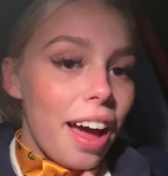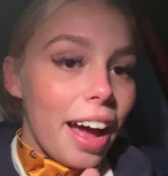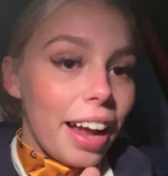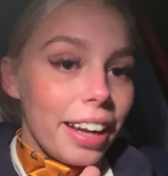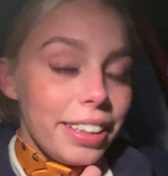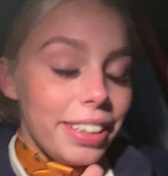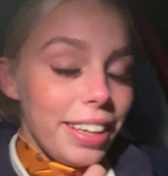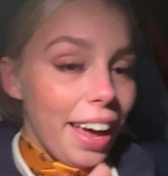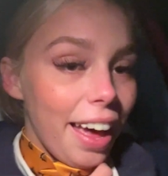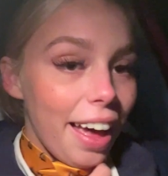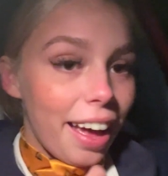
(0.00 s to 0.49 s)

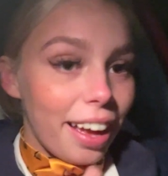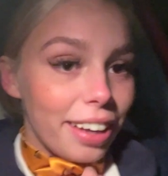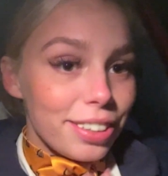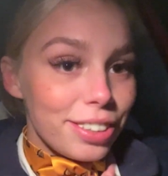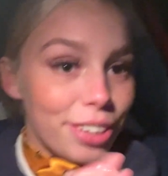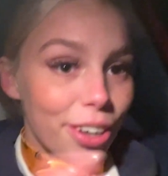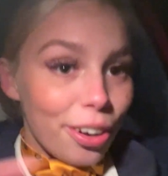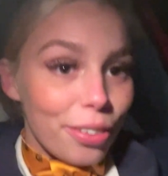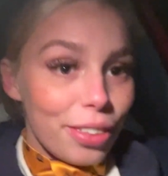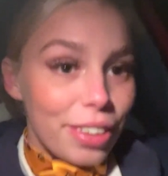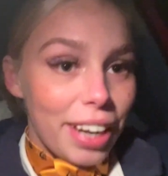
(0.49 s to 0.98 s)
And yeah,
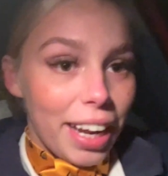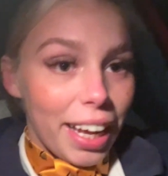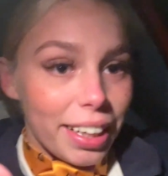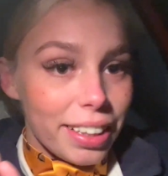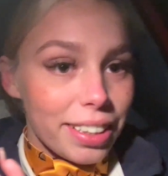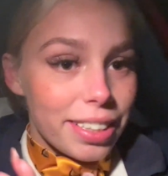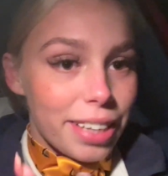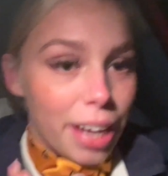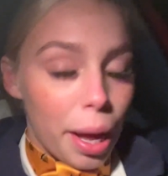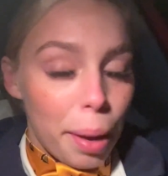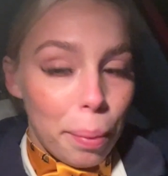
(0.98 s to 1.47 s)
so the
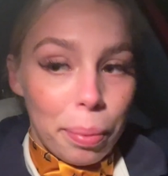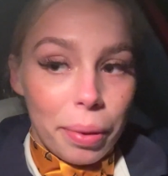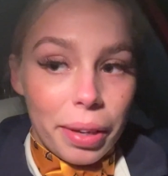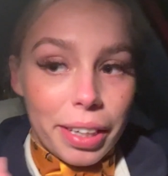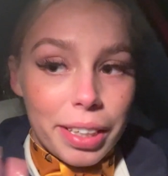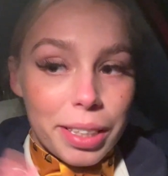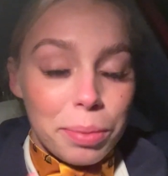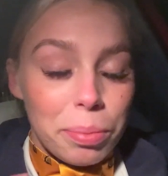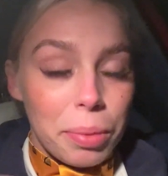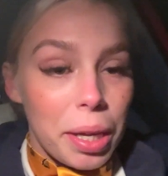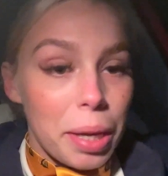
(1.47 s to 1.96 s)
next step
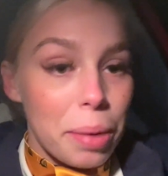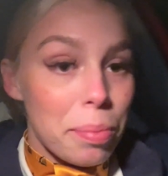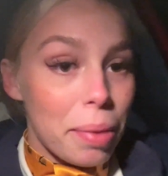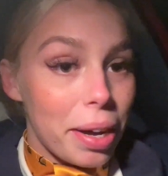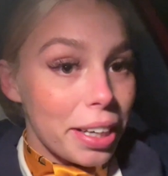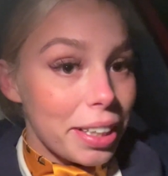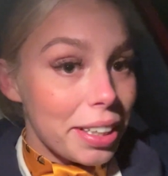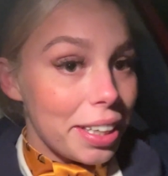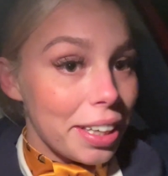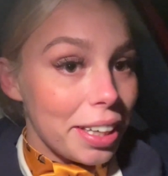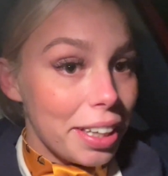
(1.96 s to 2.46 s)
is me and
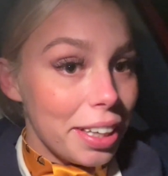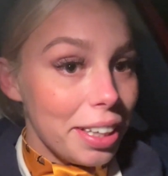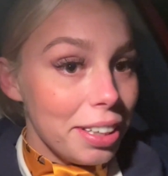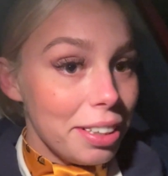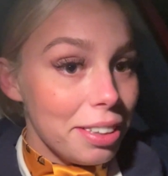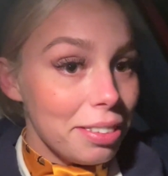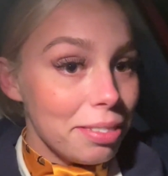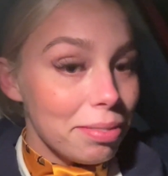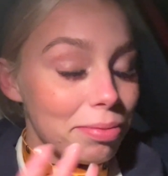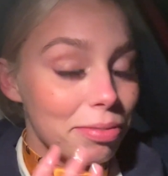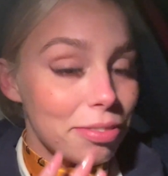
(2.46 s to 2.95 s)

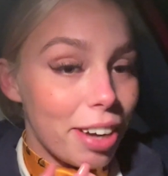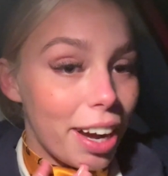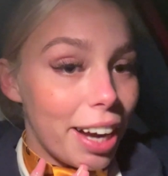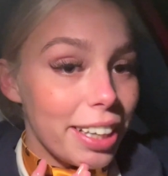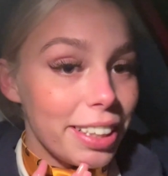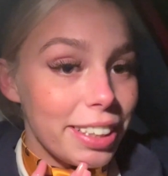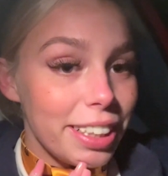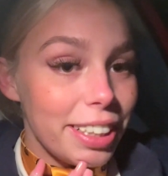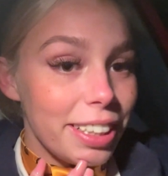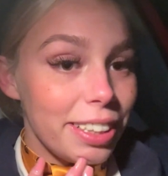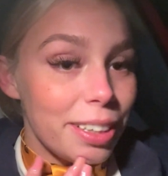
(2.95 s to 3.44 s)
Mikey
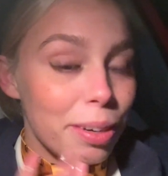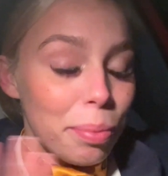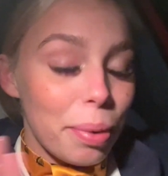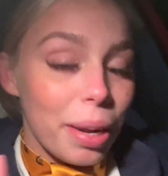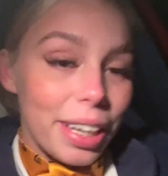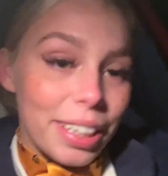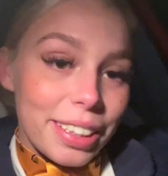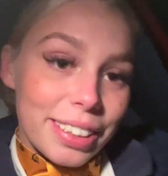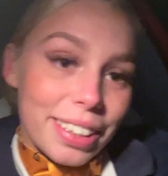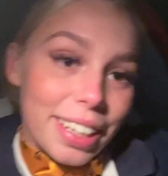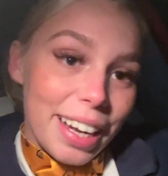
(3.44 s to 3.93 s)
finding a
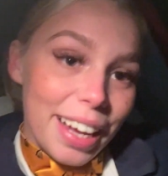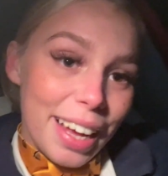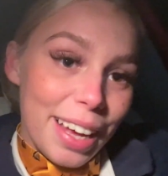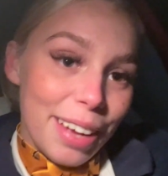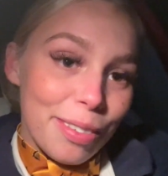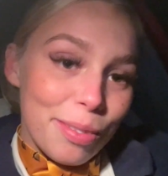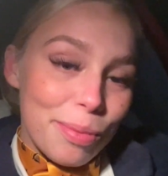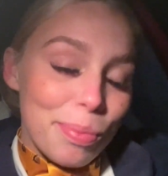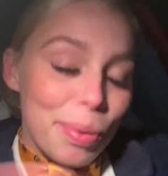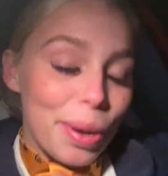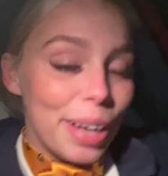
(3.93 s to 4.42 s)
place to
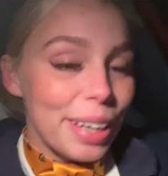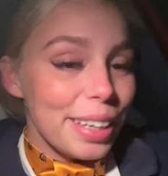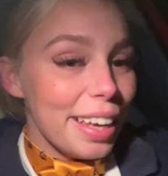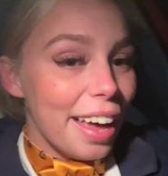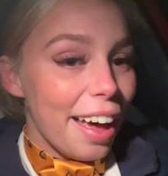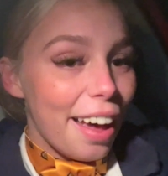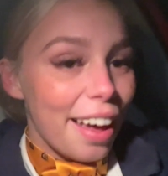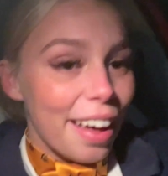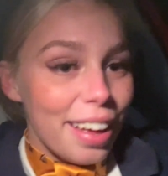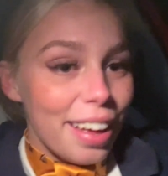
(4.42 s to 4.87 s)
live. But yeah,